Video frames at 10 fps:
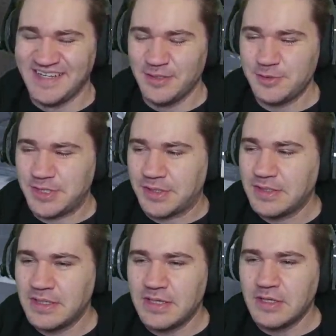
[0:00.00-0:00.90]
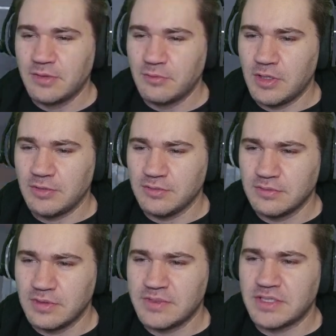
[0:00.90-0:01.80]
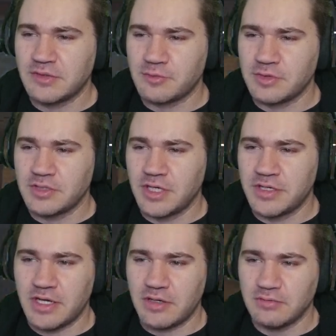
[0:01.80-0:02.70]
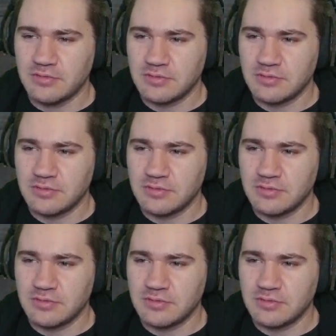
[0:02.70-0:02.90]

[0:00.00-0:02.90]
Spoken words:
Okay. Well, let me get a real gun now.